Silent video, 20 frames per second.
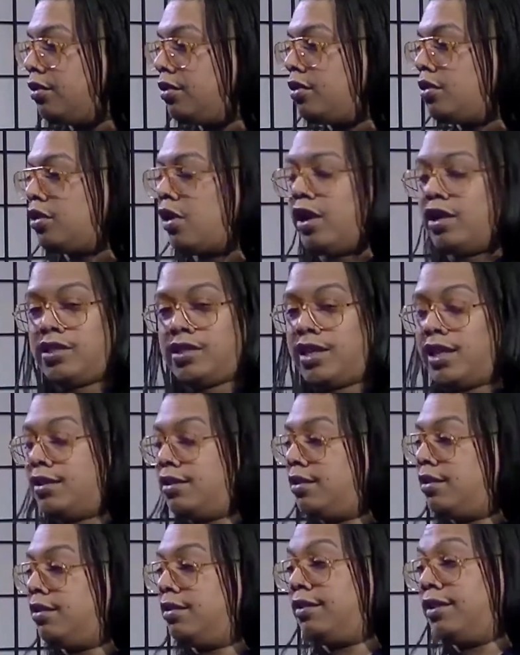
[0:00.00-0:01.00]
so I just had
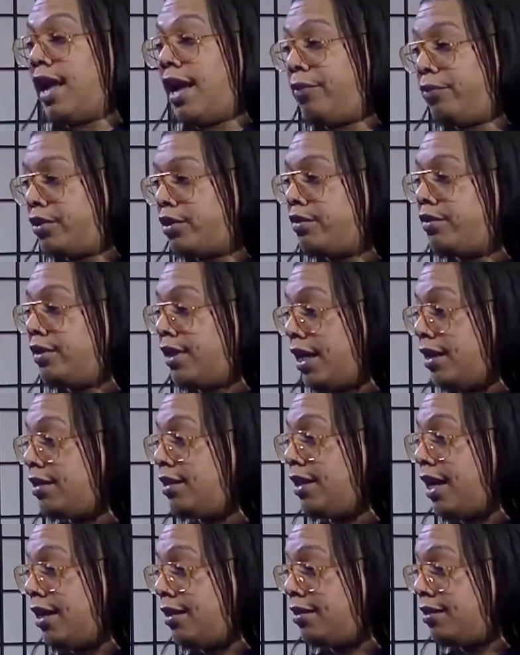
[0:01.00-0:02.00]
to. That was that's
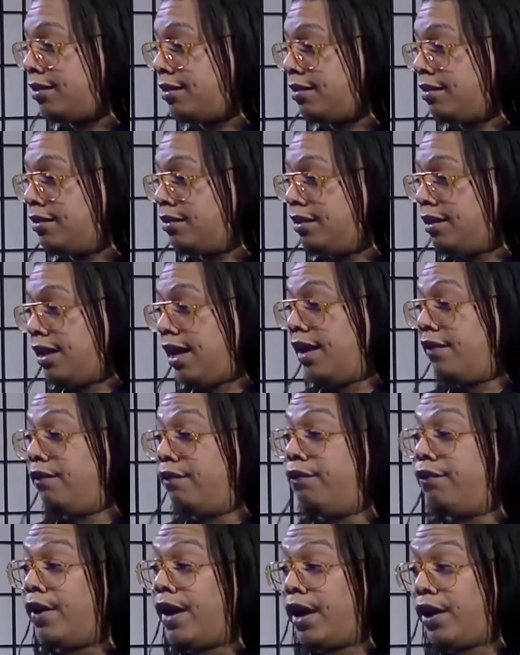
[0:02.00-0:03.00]
nice and
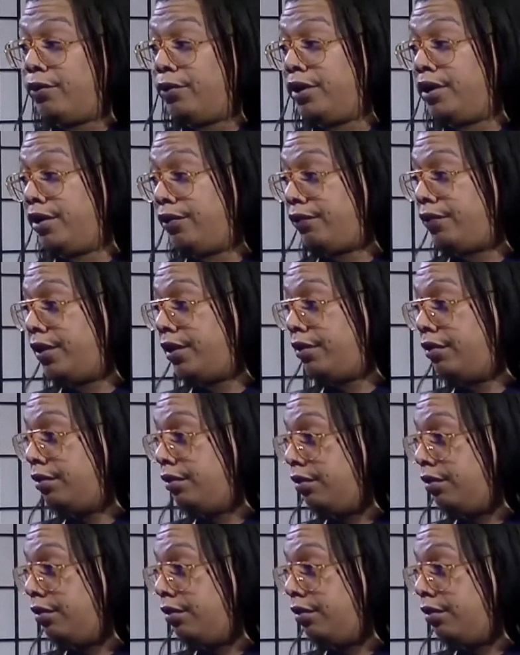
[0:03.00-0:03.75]
very different.